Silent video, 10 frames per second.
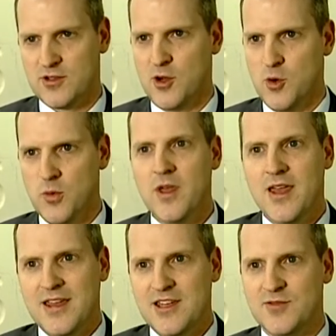So
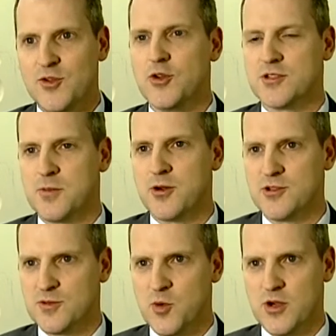he's viewed as the
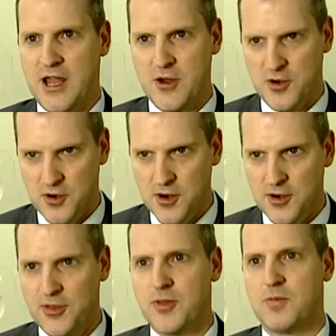person who's more down to
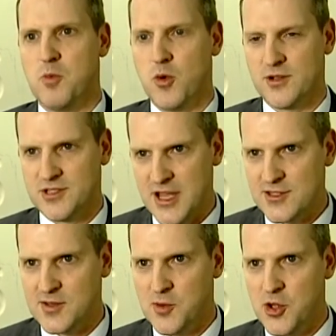earth, more
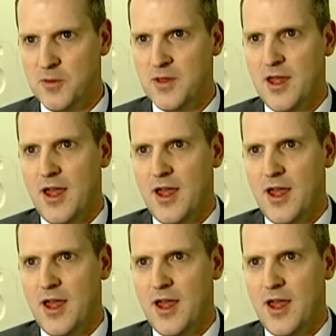sensible.